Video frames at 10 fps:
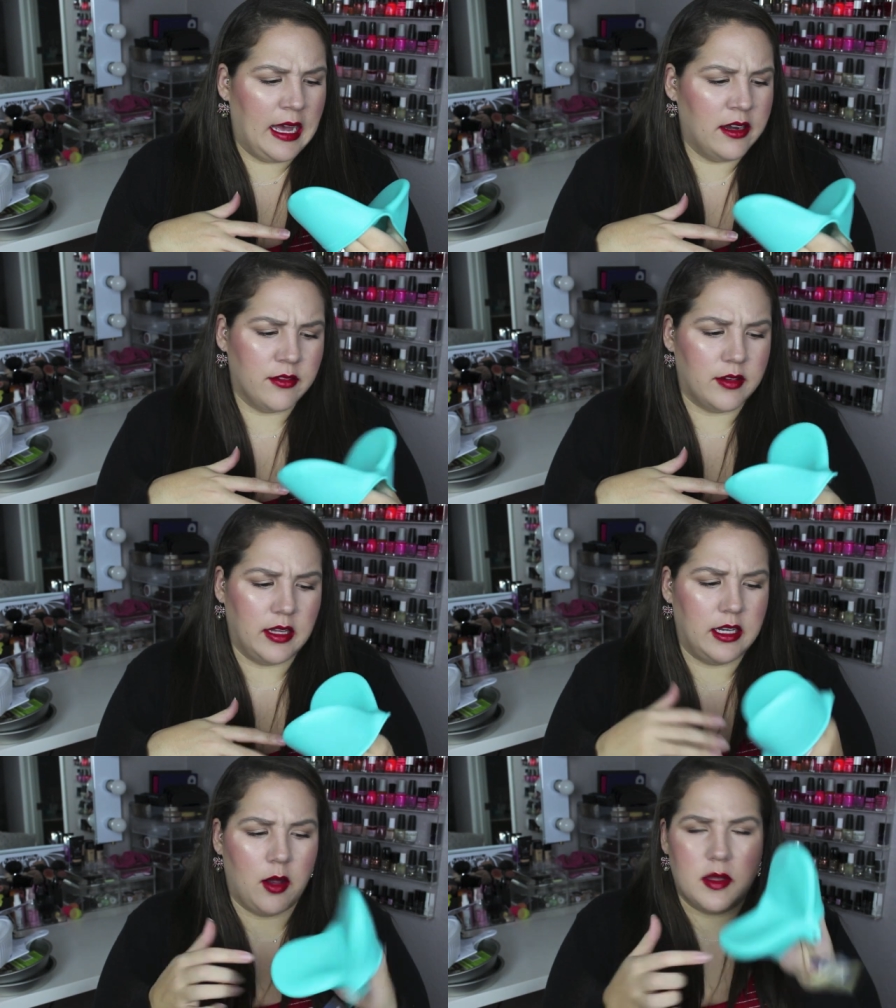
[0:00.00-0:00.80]
I don't
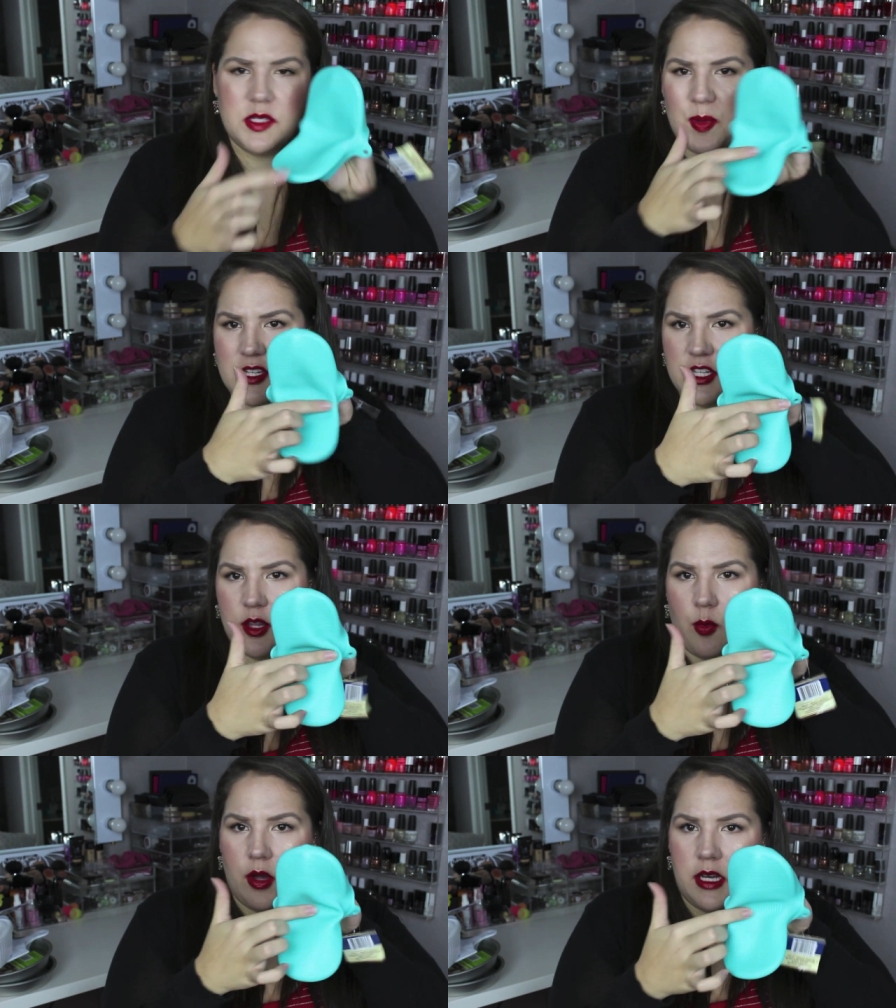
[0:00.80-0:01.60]
really know especially
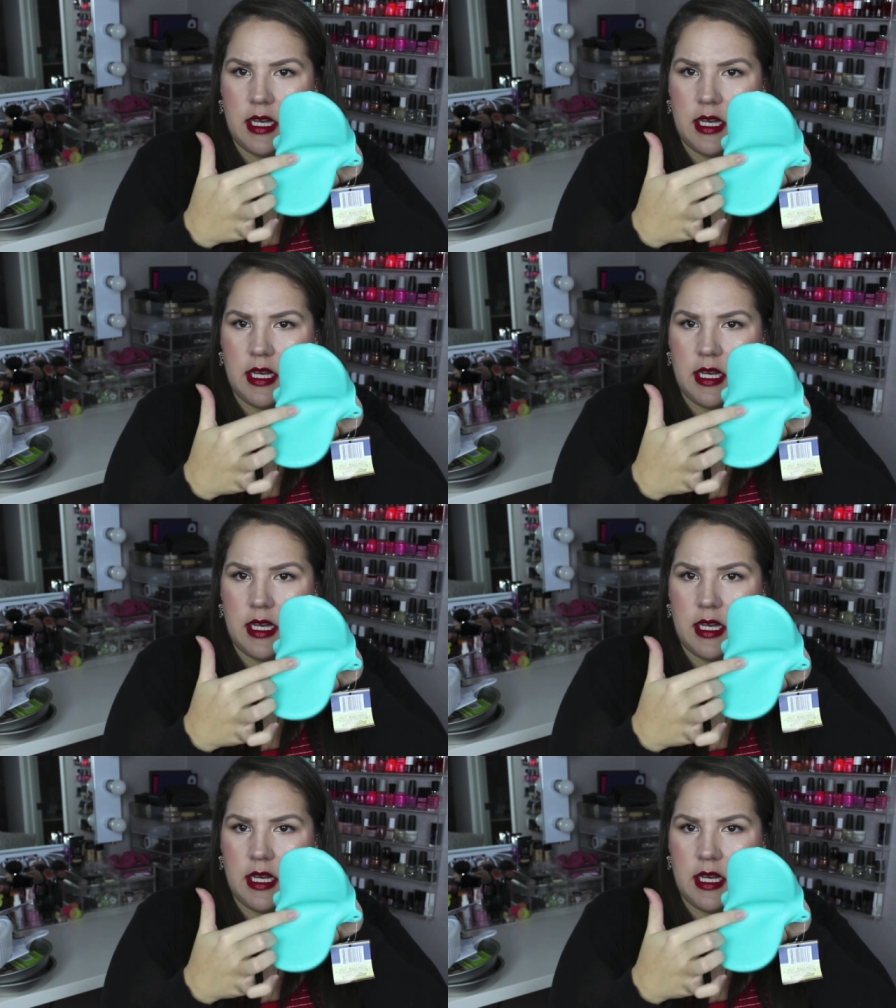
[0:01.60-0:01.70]
the one